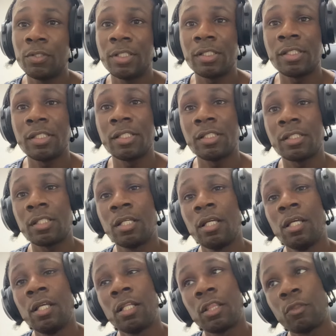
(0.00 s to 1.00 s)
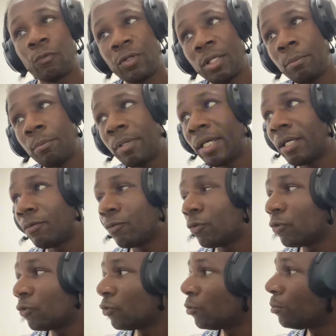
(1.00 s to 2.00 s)
This is
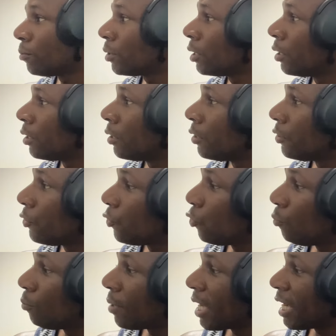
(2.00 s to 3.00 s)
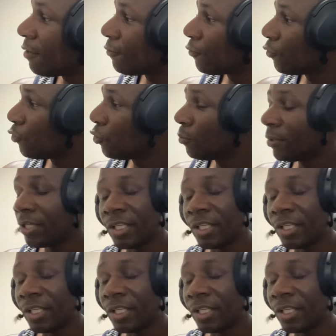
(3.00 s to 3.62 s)
3-bedroom, 2-bathroom.